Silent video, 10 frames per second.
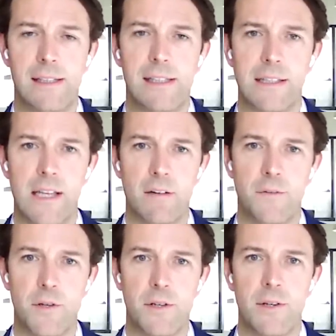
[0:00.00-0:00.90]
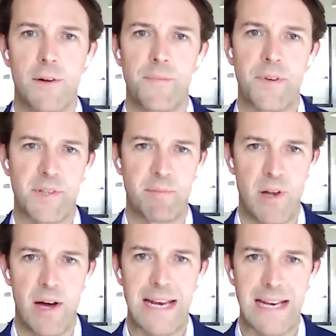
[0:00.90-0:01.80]
And therefore the
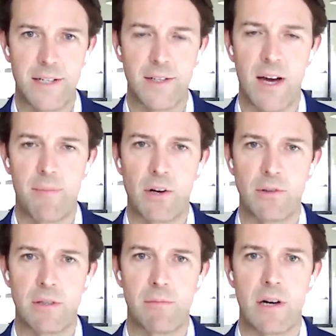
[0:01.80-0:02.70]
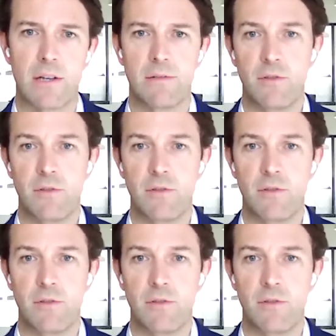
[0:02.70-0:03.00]
supply isn't coming onto the market.